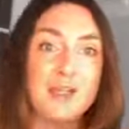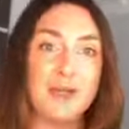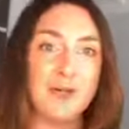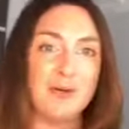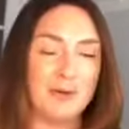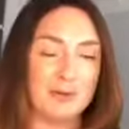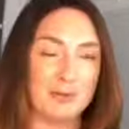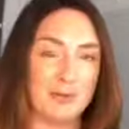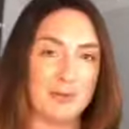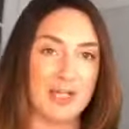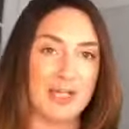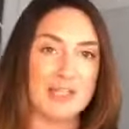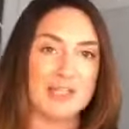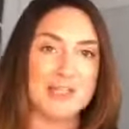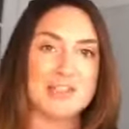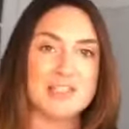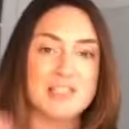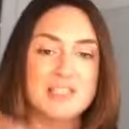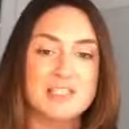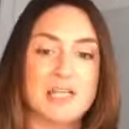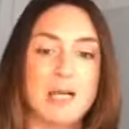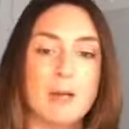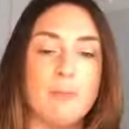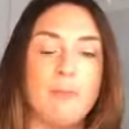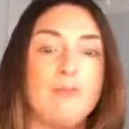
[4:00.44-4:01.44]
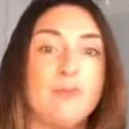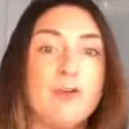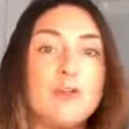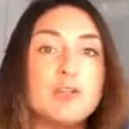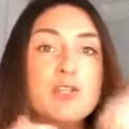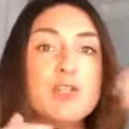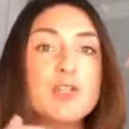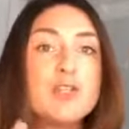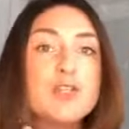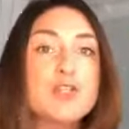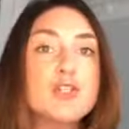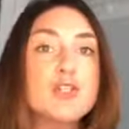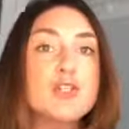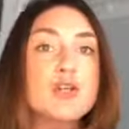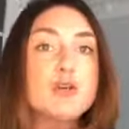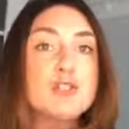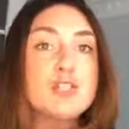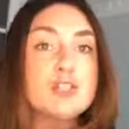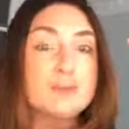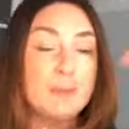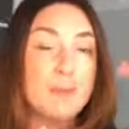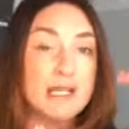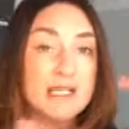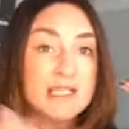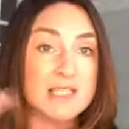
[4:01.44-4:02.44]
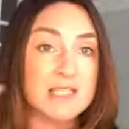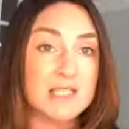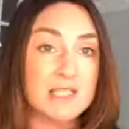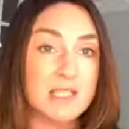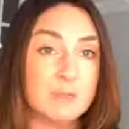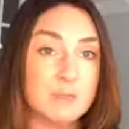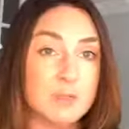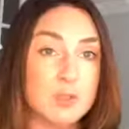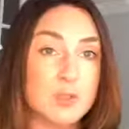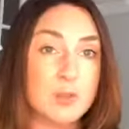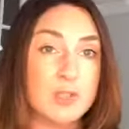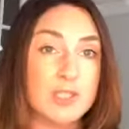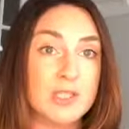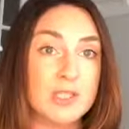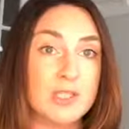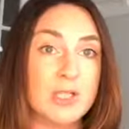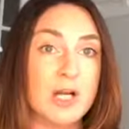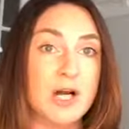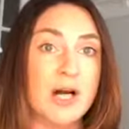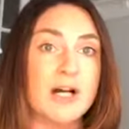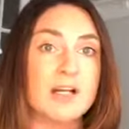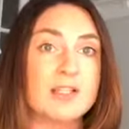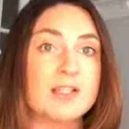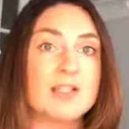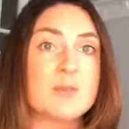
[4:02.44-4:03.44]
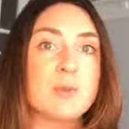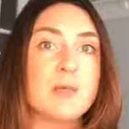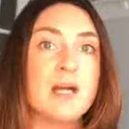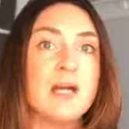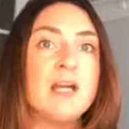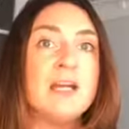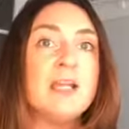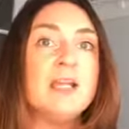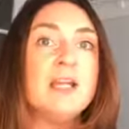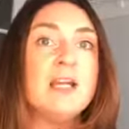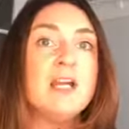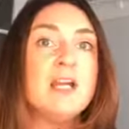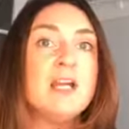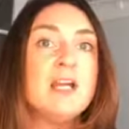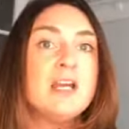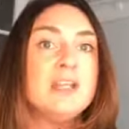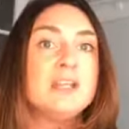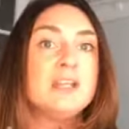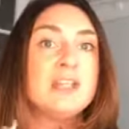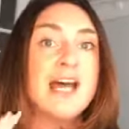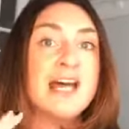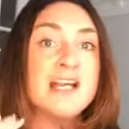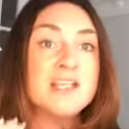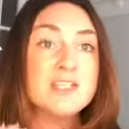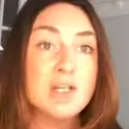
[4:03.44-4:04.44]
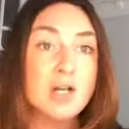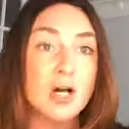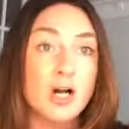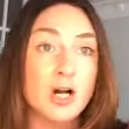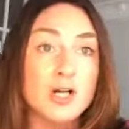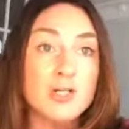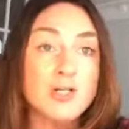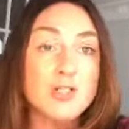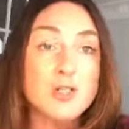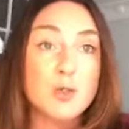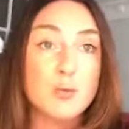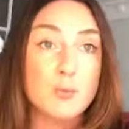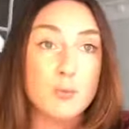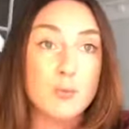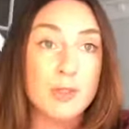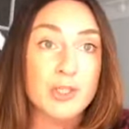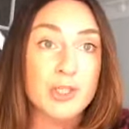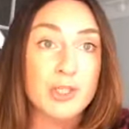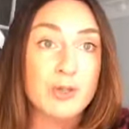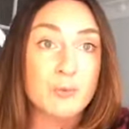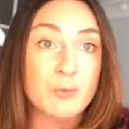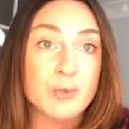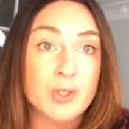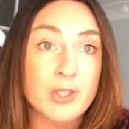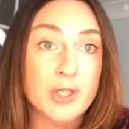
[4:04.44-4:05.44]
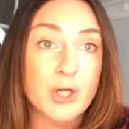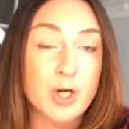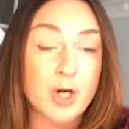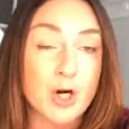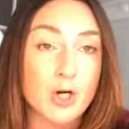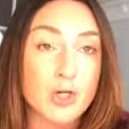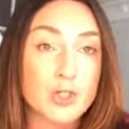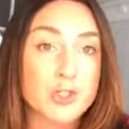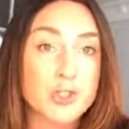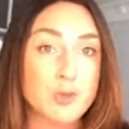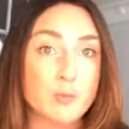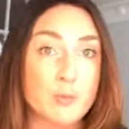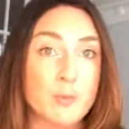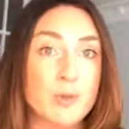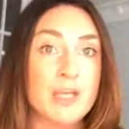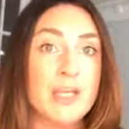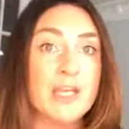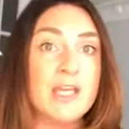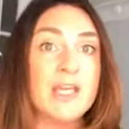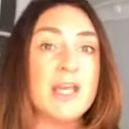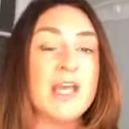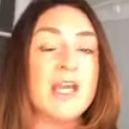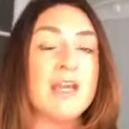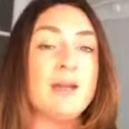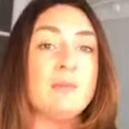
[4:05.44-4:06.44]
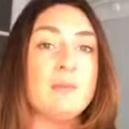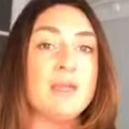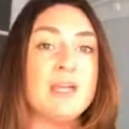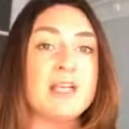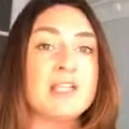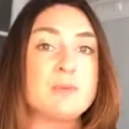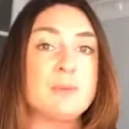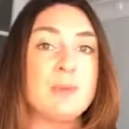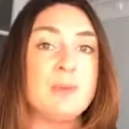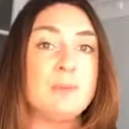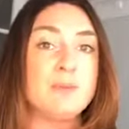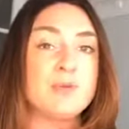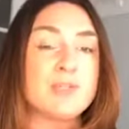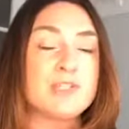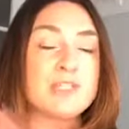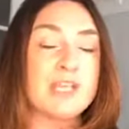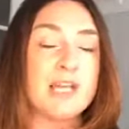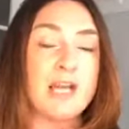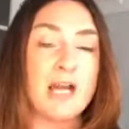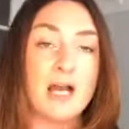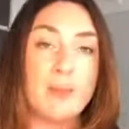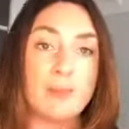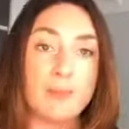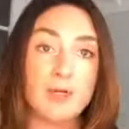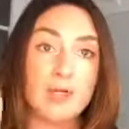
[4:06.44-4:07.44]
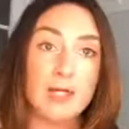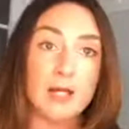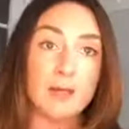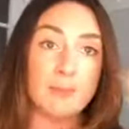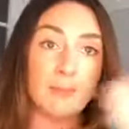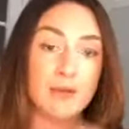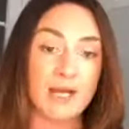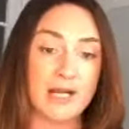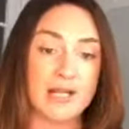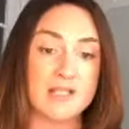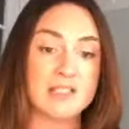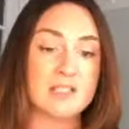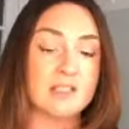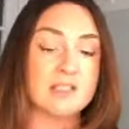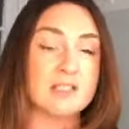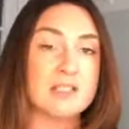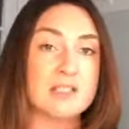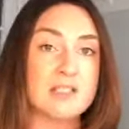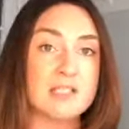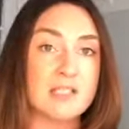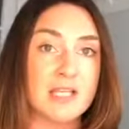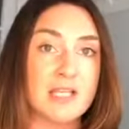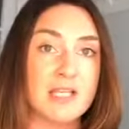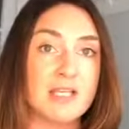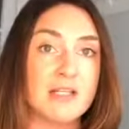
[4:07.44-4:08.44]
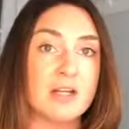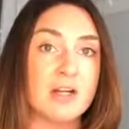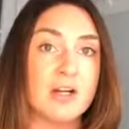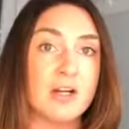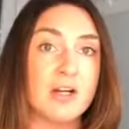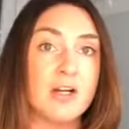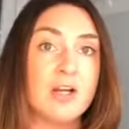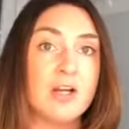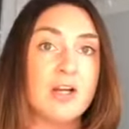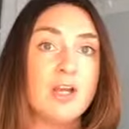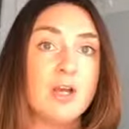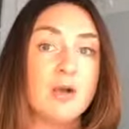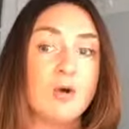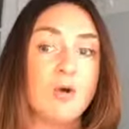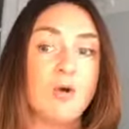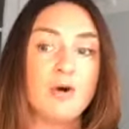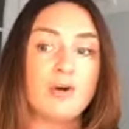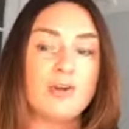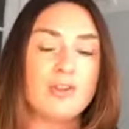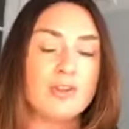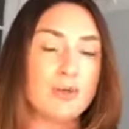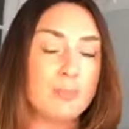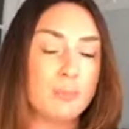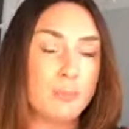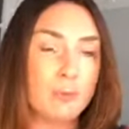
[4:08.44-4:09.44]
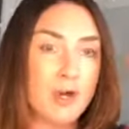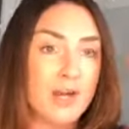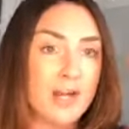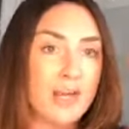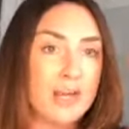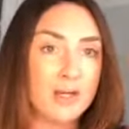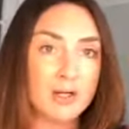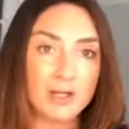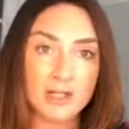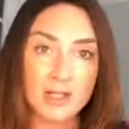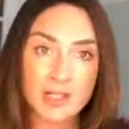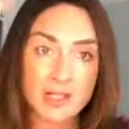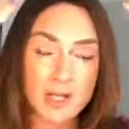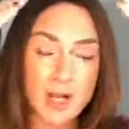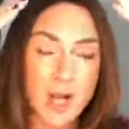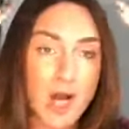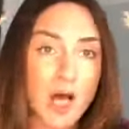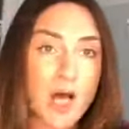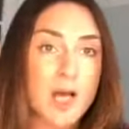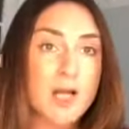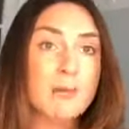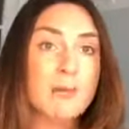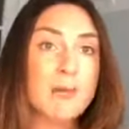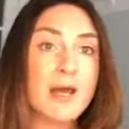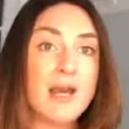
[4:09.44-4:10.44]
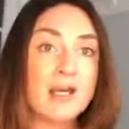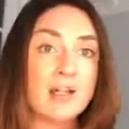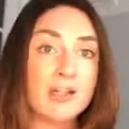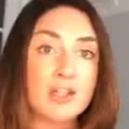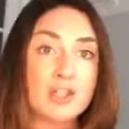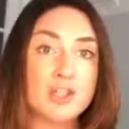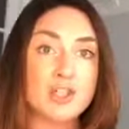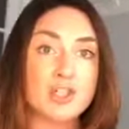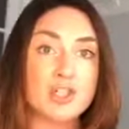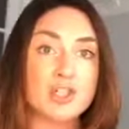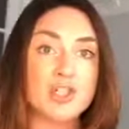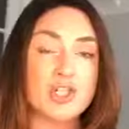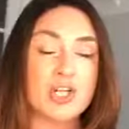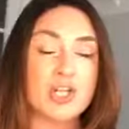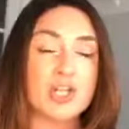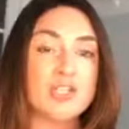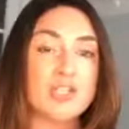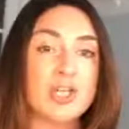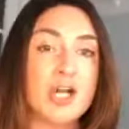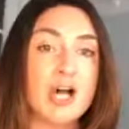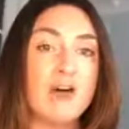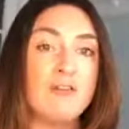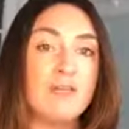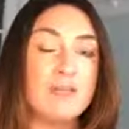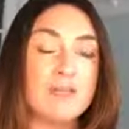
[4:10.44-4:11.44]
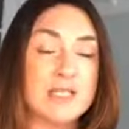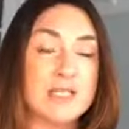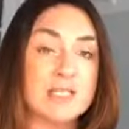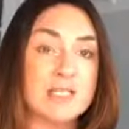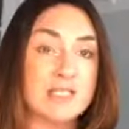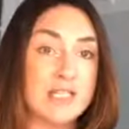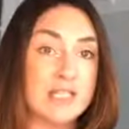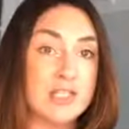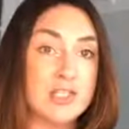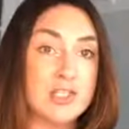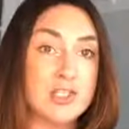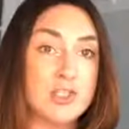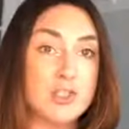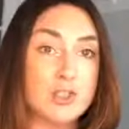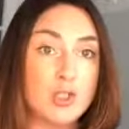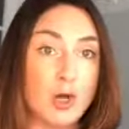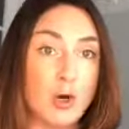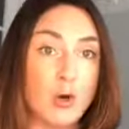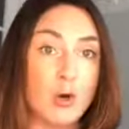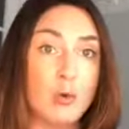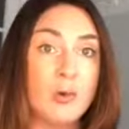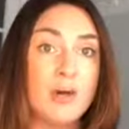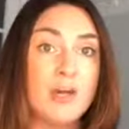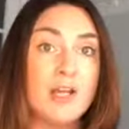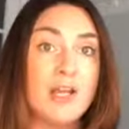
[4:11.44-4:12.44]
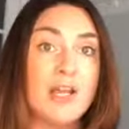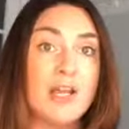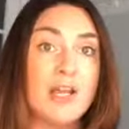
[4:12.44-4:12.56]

you. I'm glad this is helpful. So there's no spacing in between thoughts, right? That's also really hard to read, and it makes people say, I'm gonna come back to this later. Or their brain automatically just shuts off because they just don't